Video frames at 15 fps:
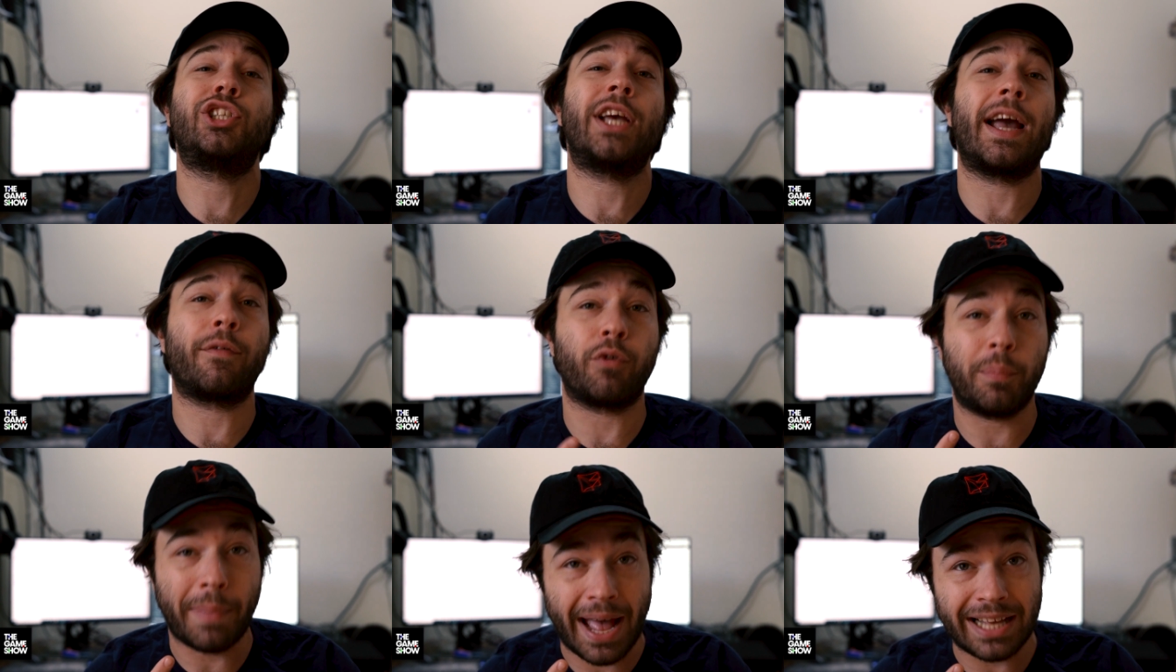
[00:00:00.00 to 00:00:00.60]
check
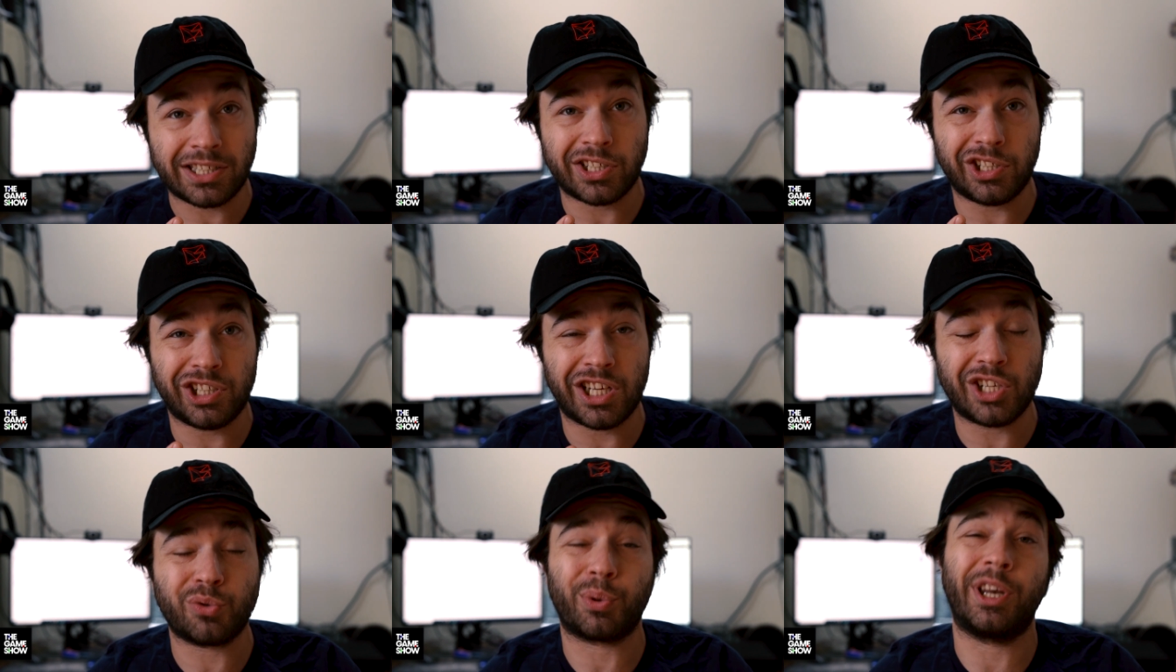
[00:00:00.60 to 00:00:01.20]
for
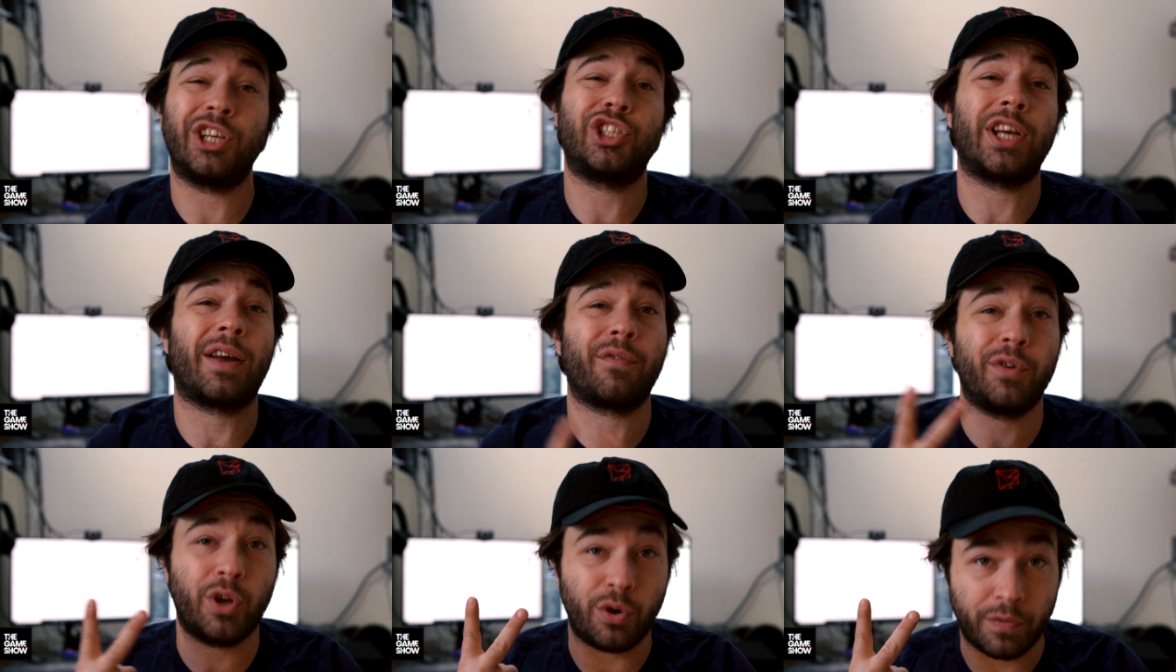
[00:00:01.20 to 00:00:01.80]
messages, we're gonna
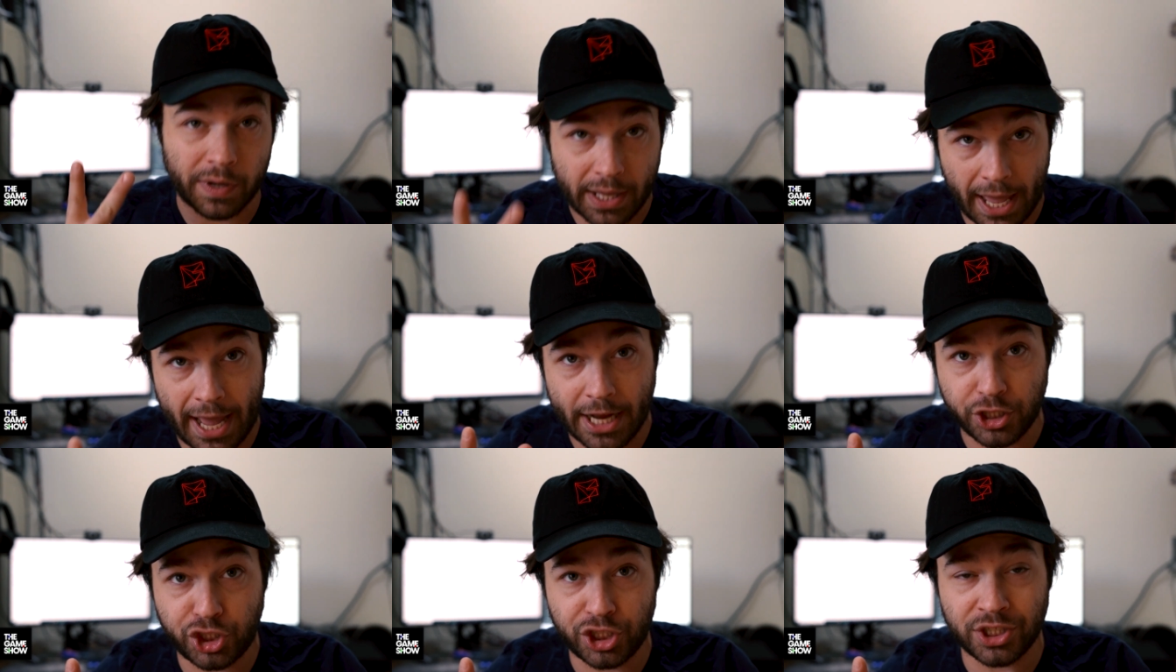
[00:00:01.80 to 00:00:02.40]
check for
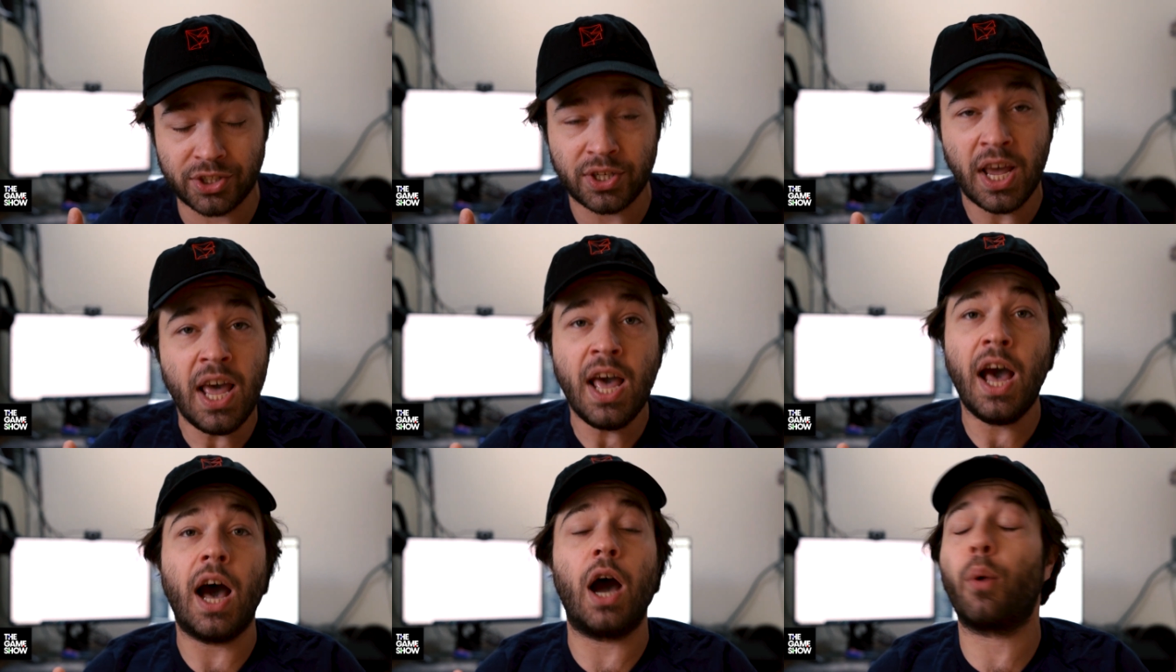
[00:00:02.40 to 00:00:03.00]
notifications,
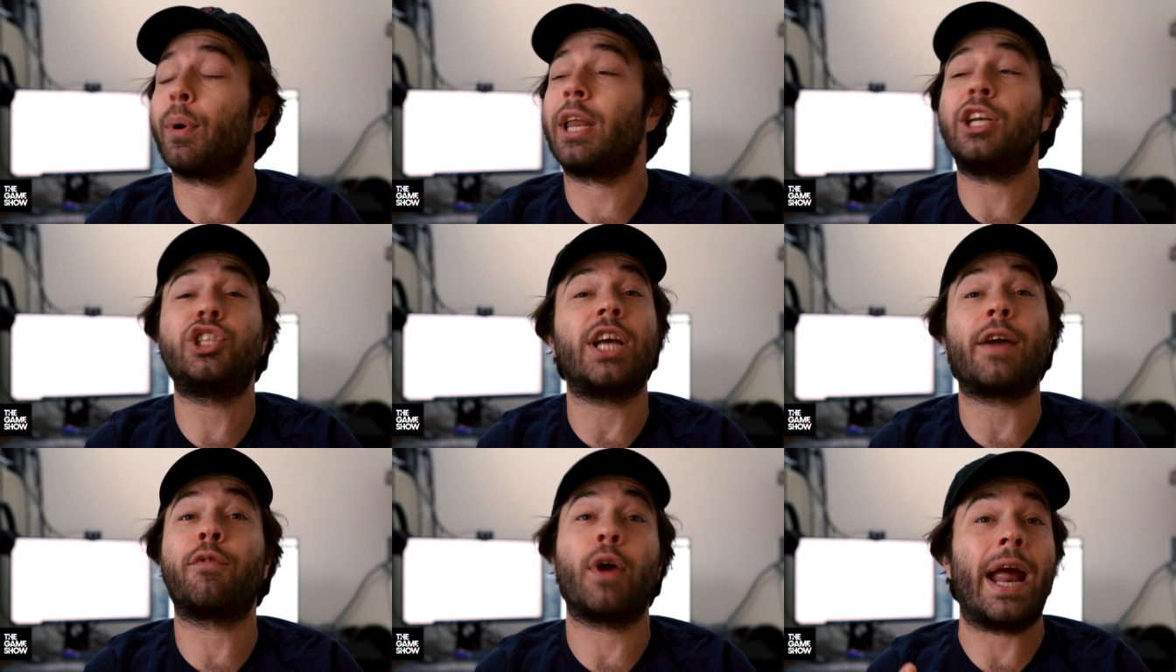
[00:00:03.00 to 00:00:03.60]
we're gonna
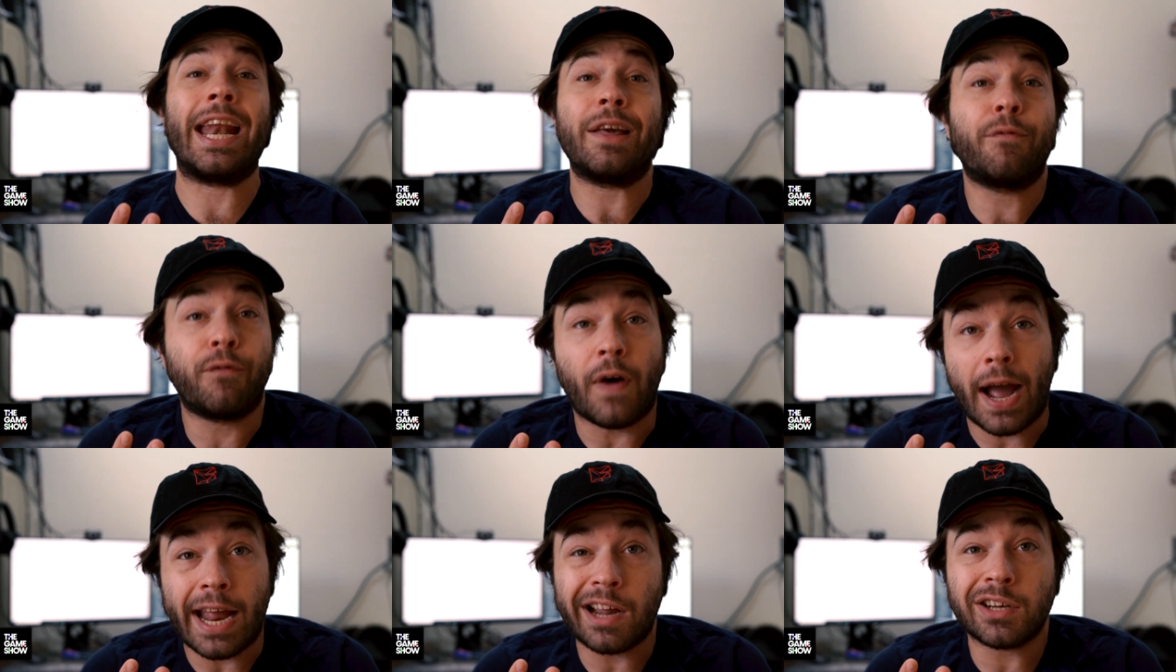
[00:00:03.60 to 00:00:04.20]
check for any
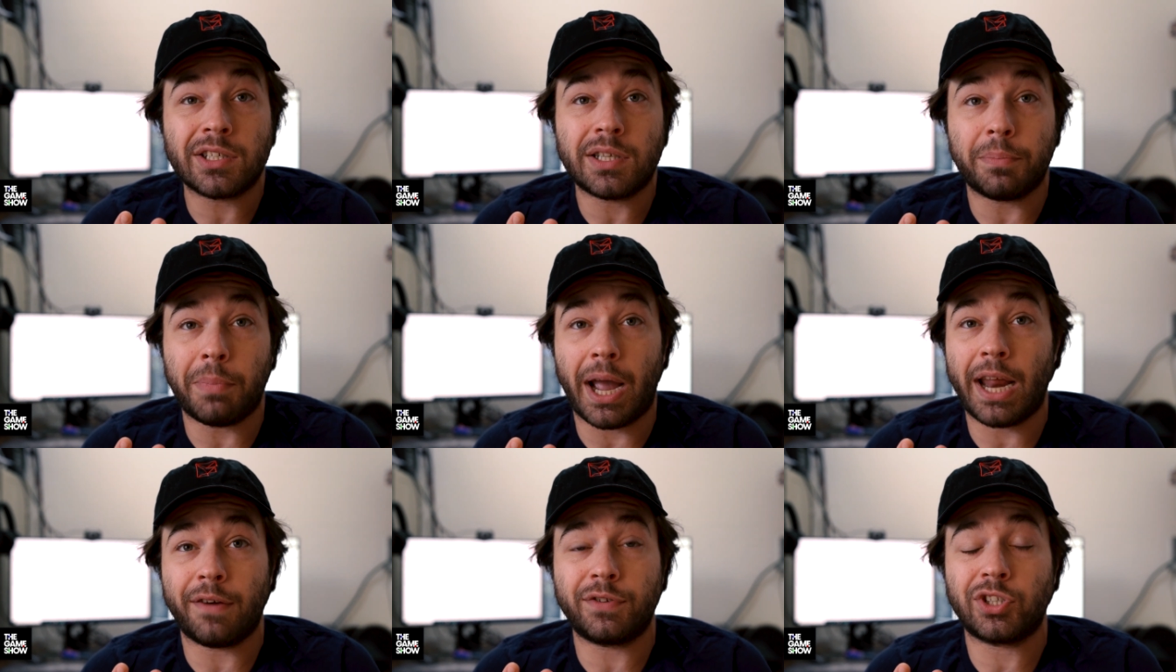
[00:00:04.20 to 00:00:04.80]
fires that
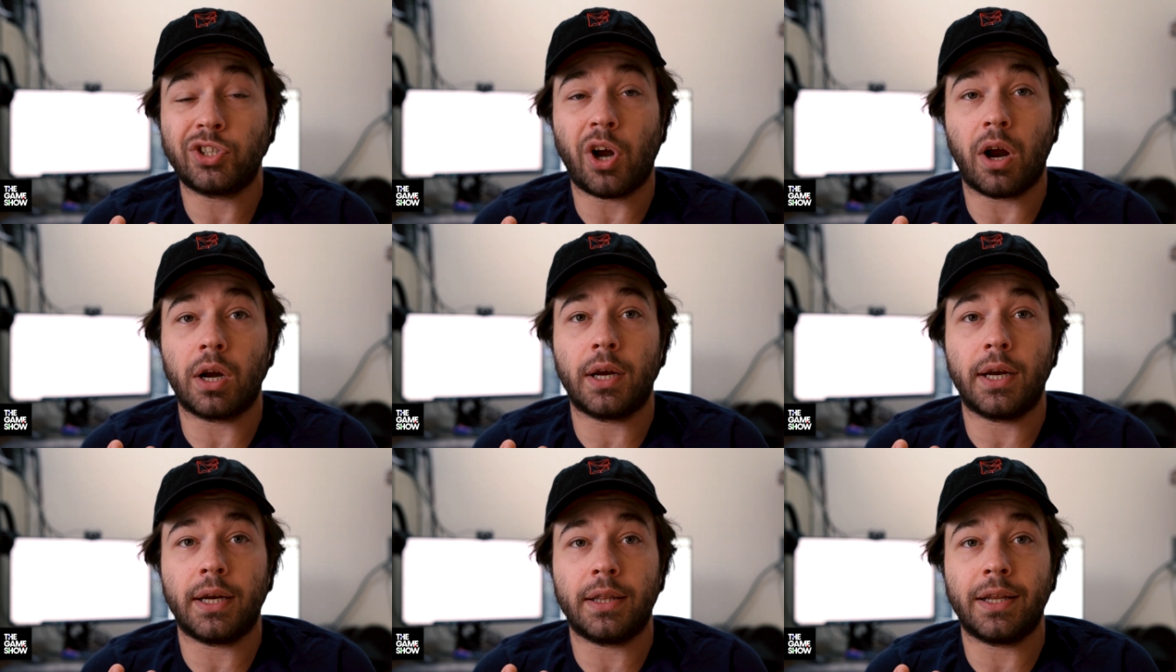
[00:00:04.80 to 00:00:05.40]
might have
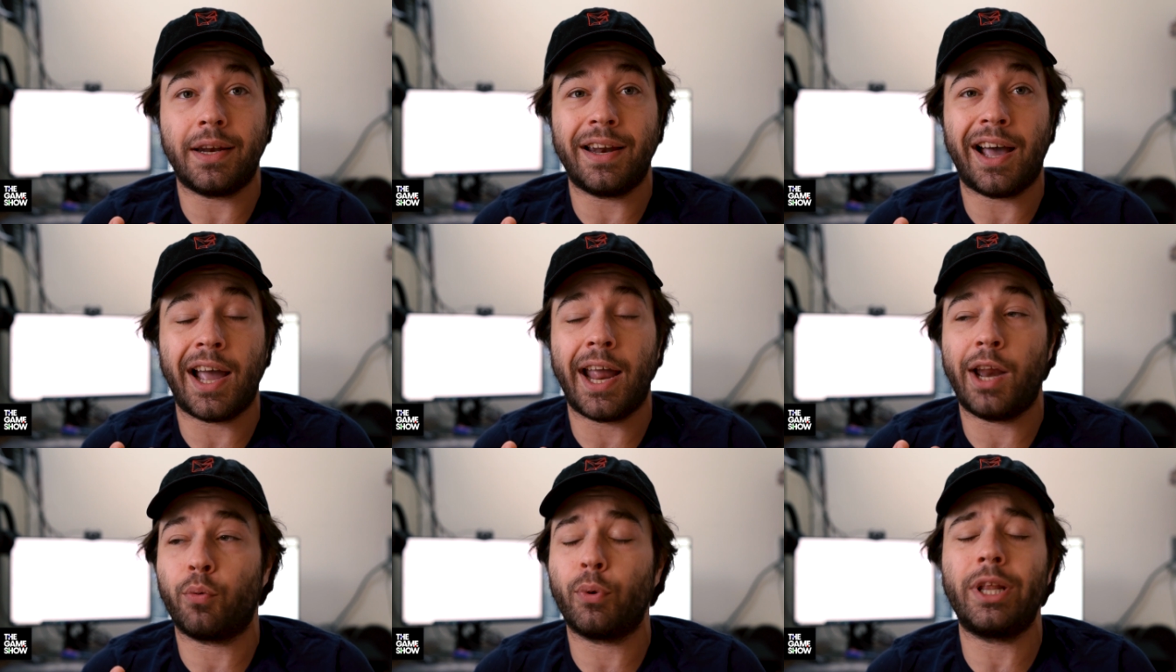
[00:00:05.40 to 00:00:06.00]
started in the night.